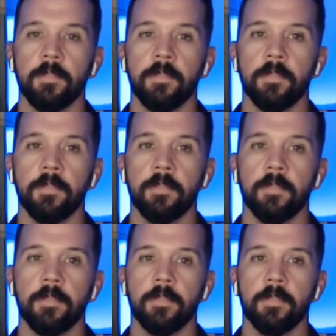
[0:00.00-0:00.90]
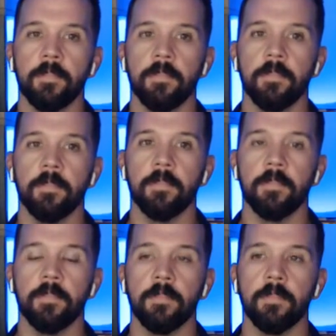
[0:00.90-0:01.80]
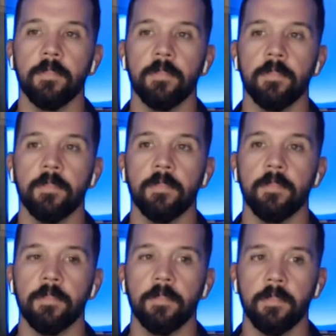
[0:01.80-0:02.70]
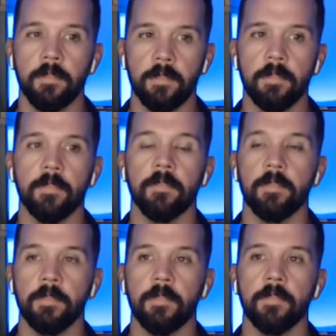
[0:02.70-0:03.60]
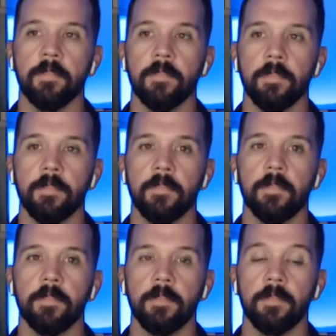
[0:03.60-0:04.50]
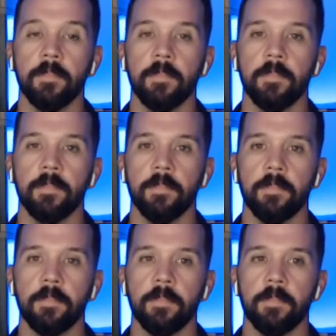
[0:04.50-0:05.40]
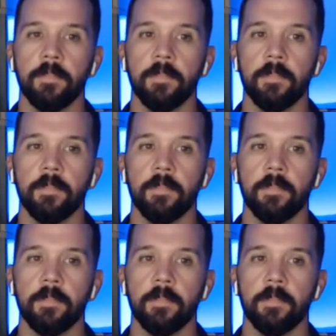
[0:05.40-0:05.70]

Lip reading: (not speaking)